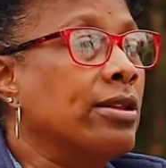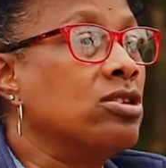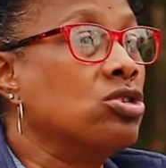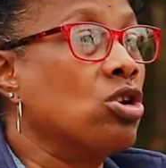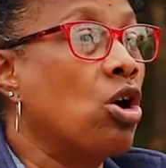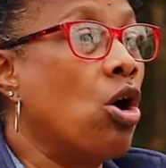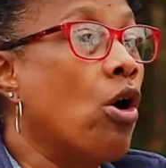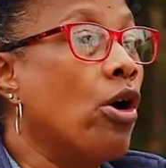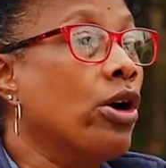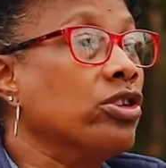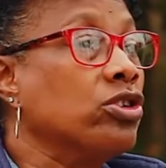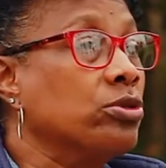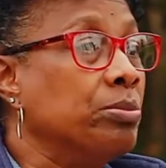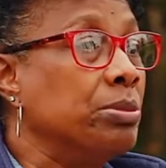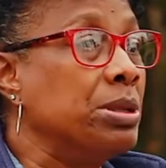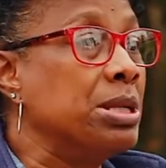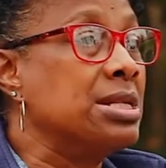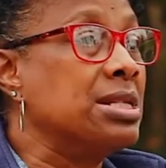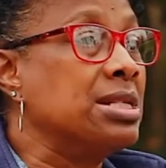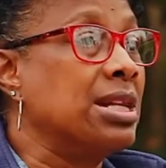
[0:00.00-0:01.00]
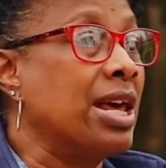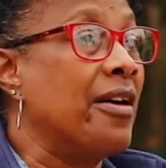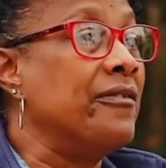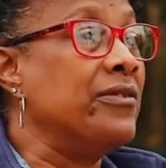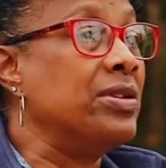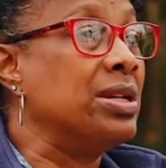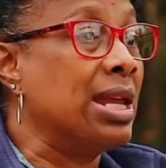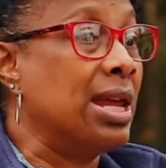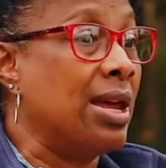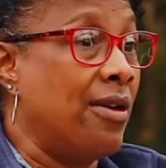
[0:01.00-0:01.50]
charged me
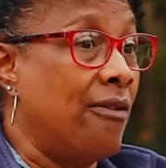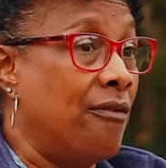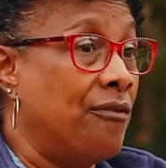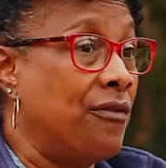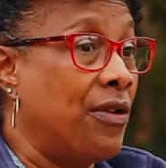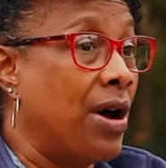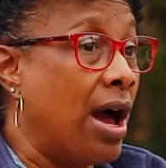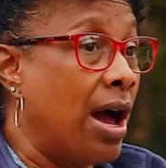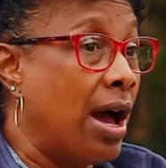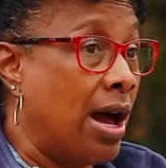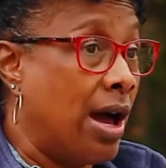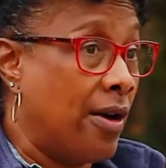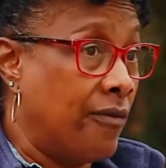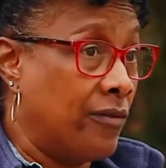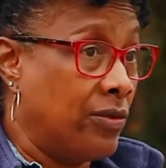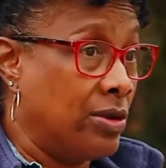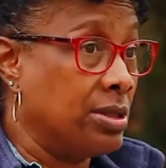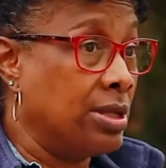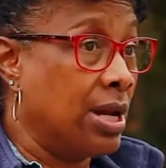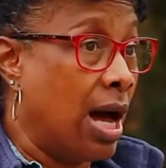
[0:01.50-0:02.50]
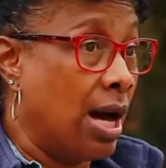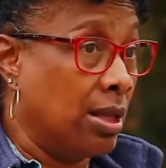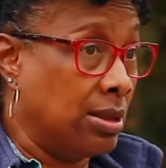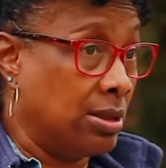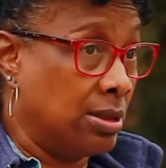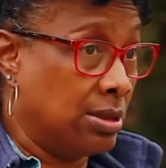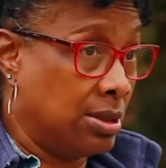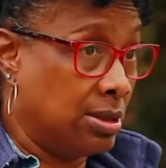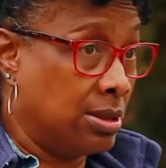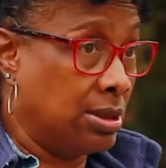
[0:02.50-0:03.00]

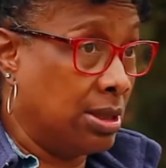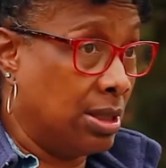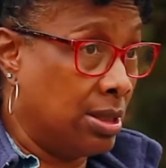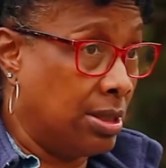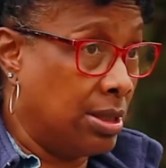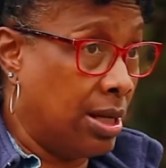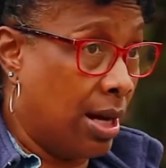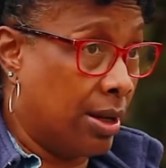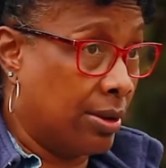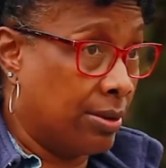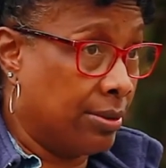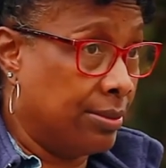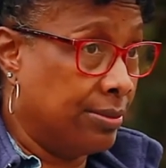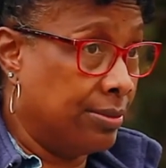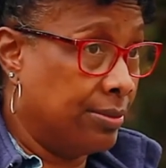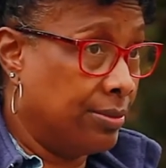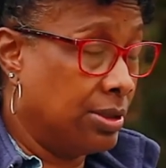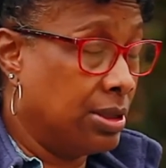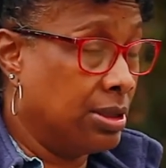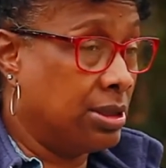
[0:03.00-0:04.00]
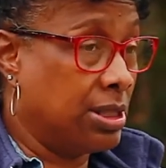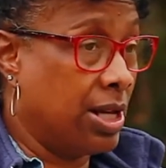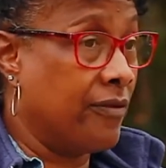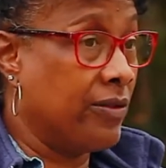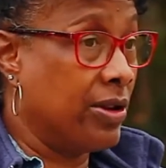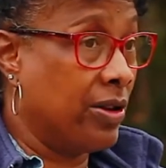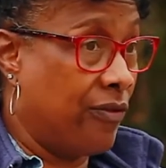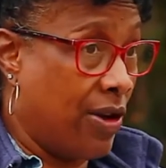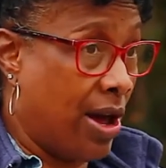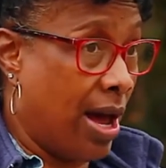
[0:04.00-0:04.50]
$75 to see the doctor,
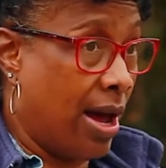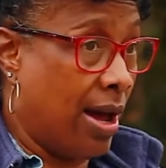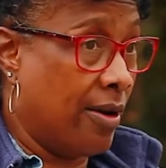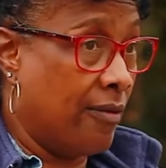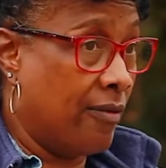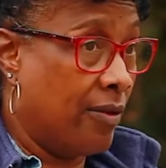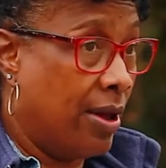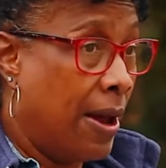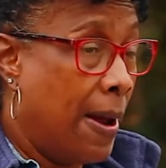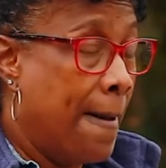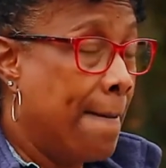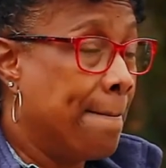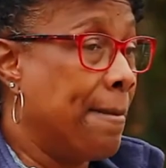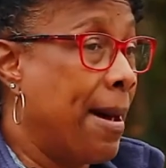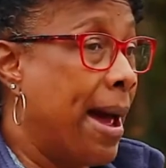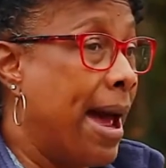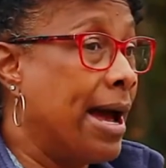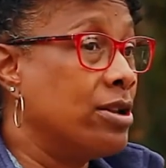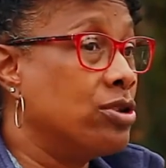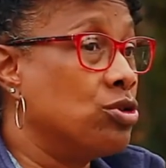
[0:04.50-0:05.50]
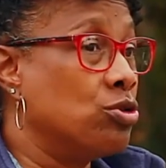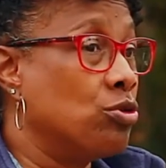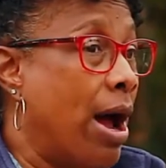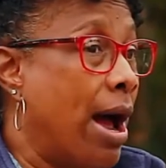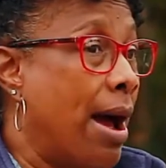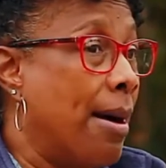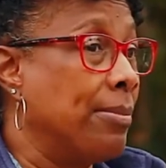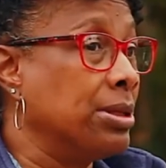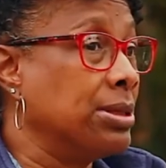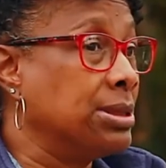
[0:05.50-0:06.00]
$75. Mind you,
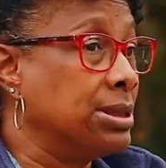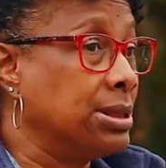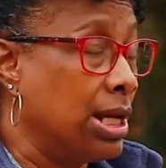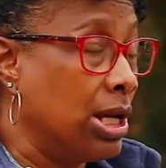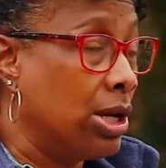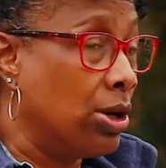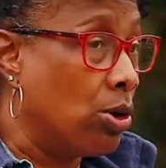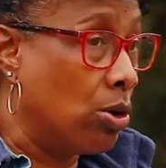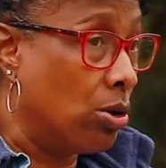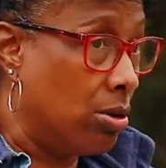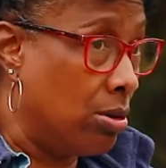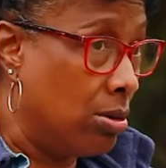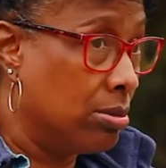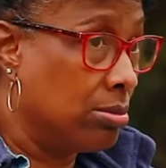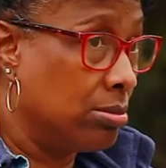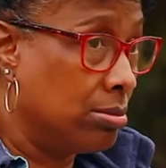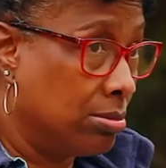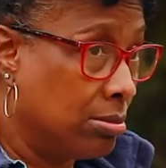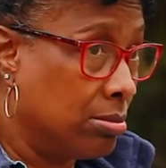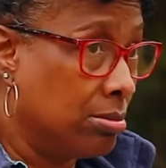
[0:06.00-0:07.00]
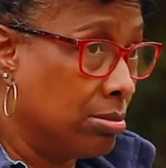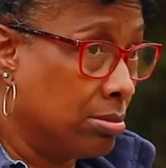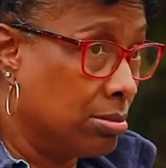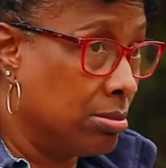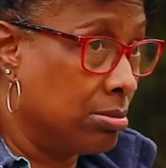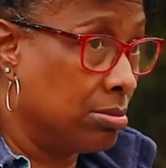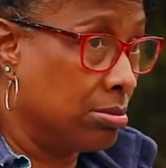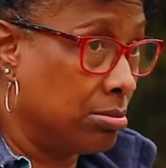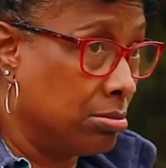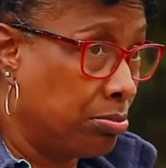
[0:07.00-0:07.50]
I'm a single
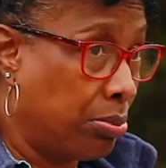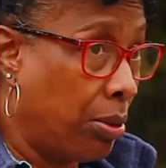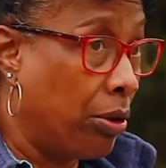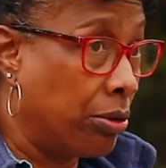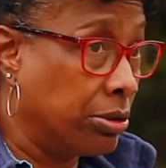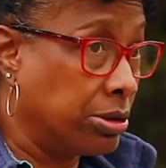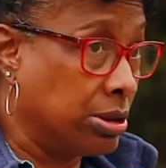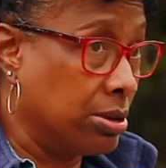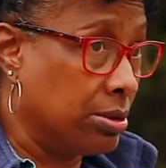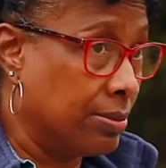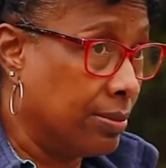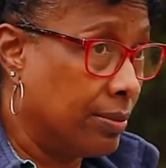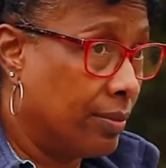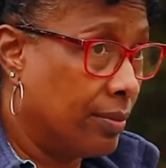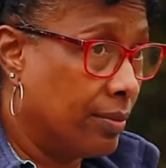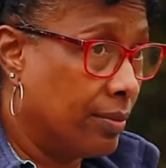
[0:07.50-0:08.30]
person.